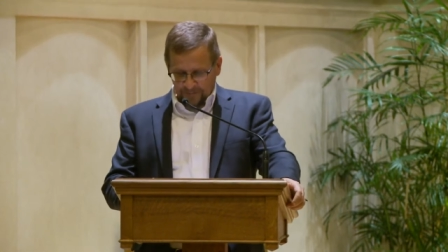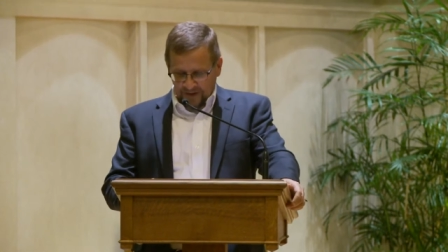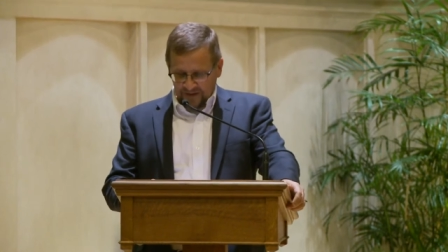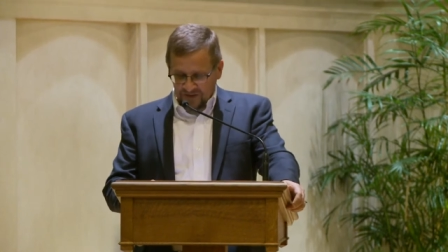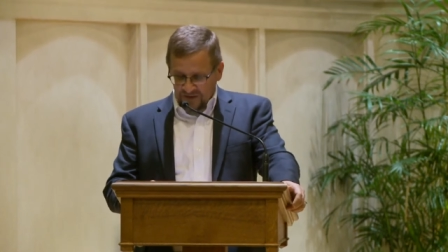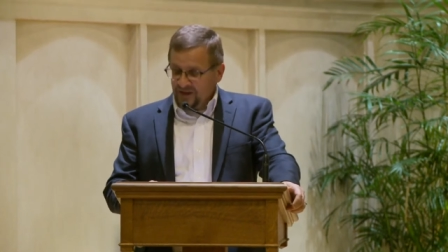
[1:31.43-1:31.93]

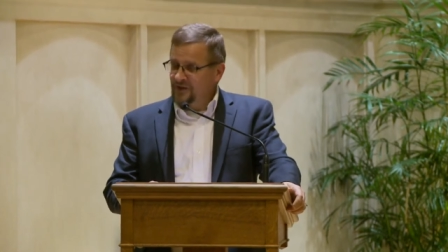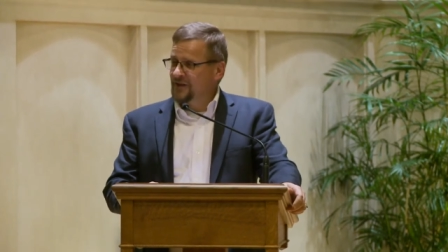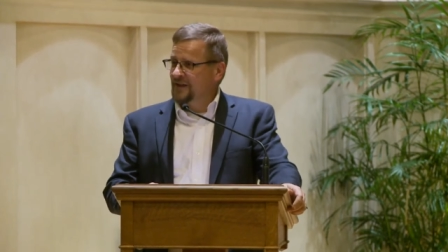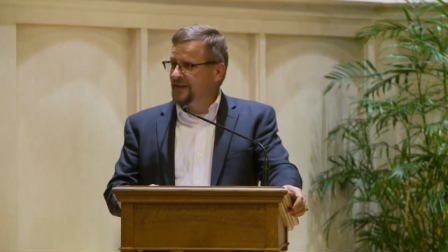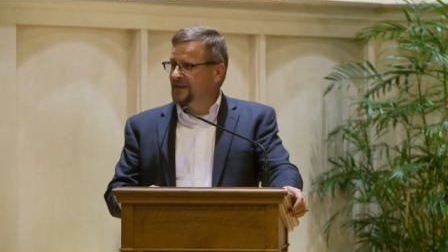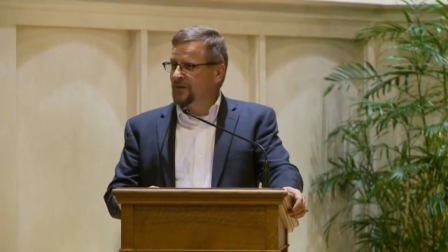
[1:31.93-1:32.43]
and
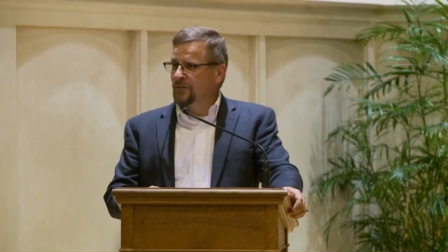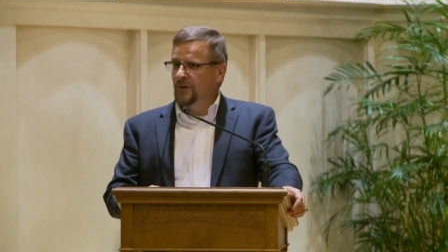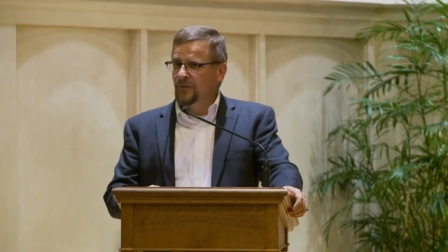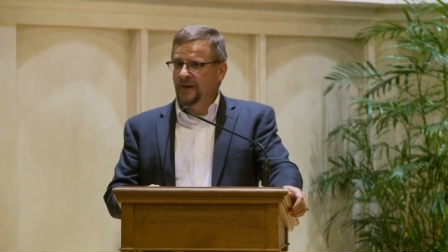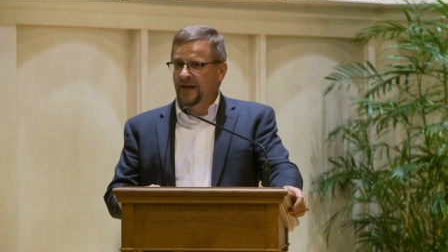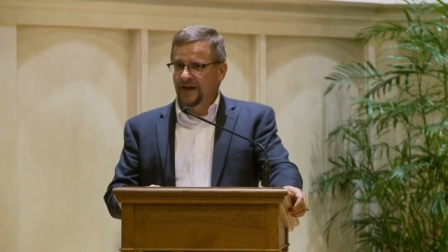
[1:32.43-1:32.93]
discussion like the
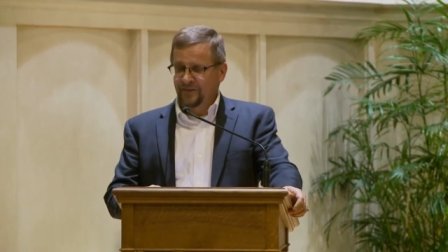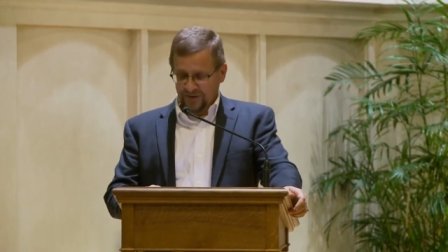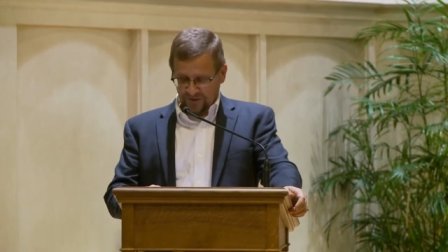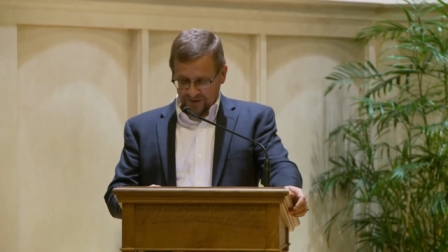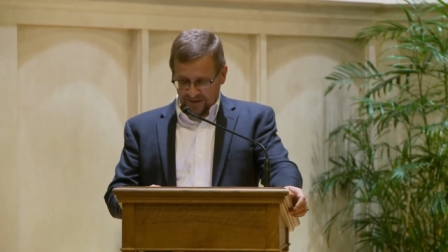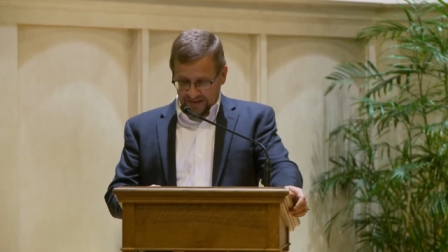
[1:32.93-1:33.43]
one we have
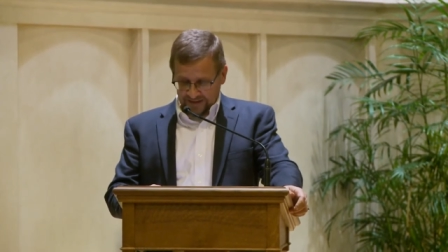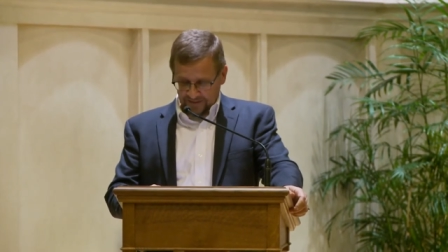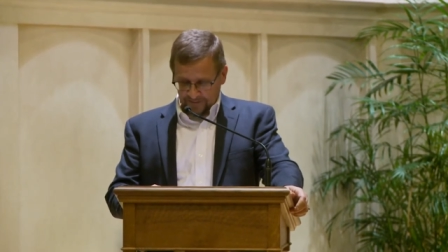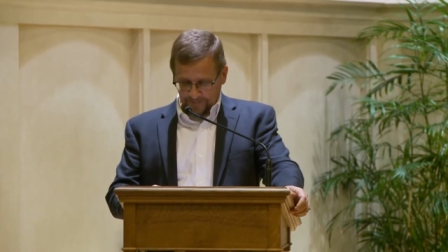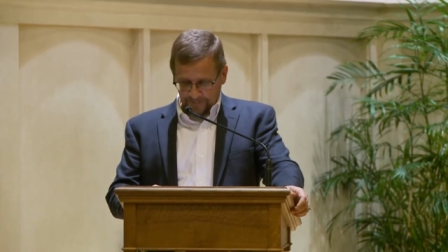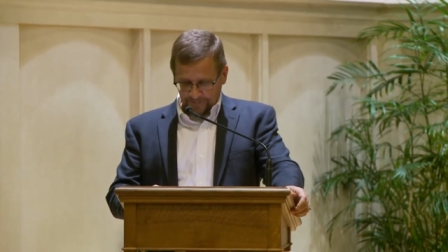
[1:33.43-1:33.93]
here tonight.